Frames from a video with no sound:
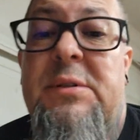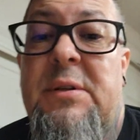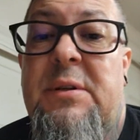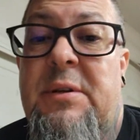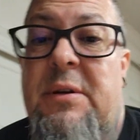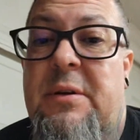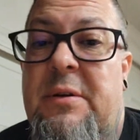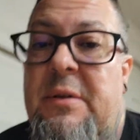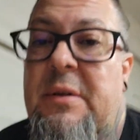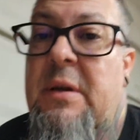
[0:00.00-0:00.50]
in
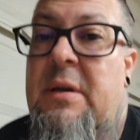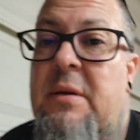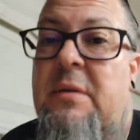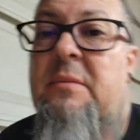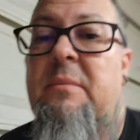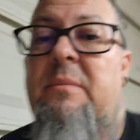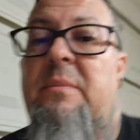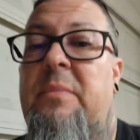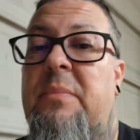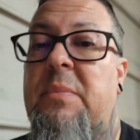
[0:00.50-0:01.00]
here yet,
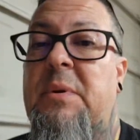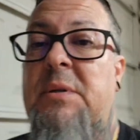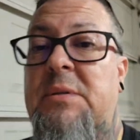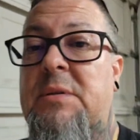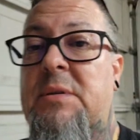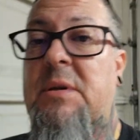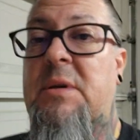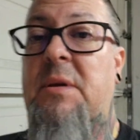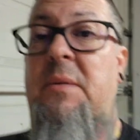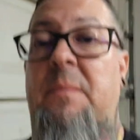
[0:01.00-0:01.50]

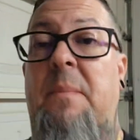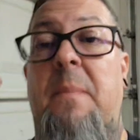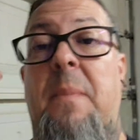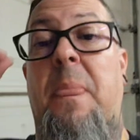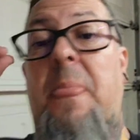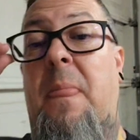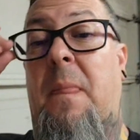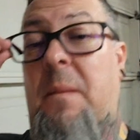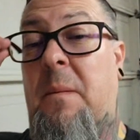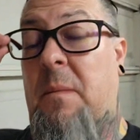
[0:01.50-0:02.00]
but
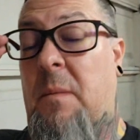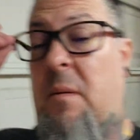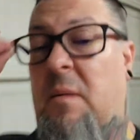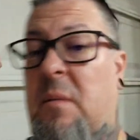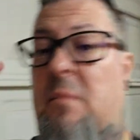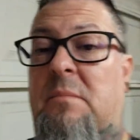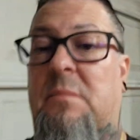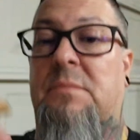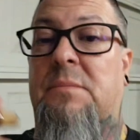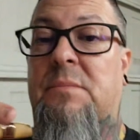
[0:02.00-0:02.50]

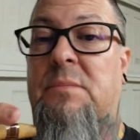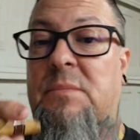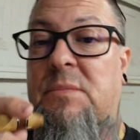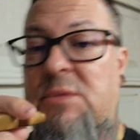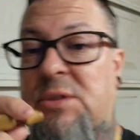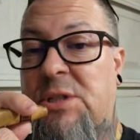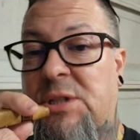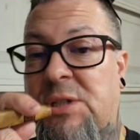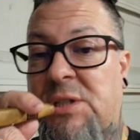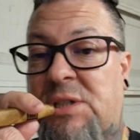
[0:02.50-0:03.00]
I'm
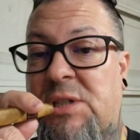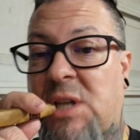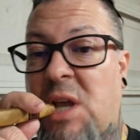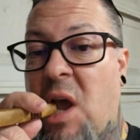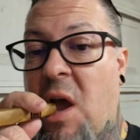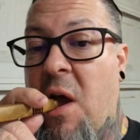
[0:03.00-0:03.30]
just